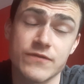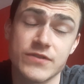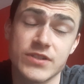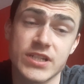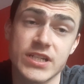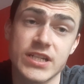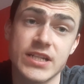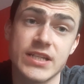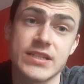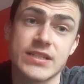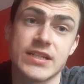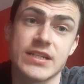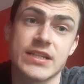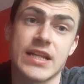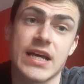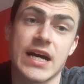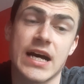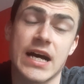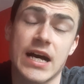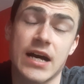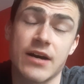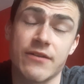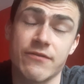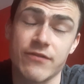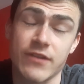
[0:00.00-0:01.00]
season
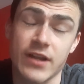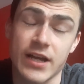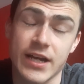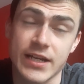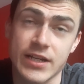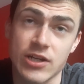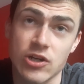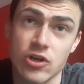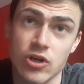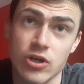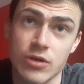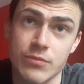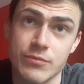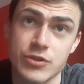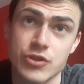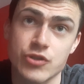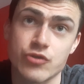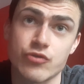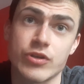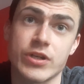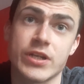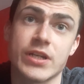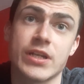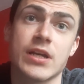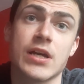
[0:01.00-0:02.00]
at Atletico
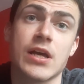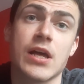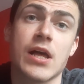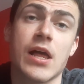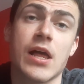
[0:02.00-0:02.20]
Madrid.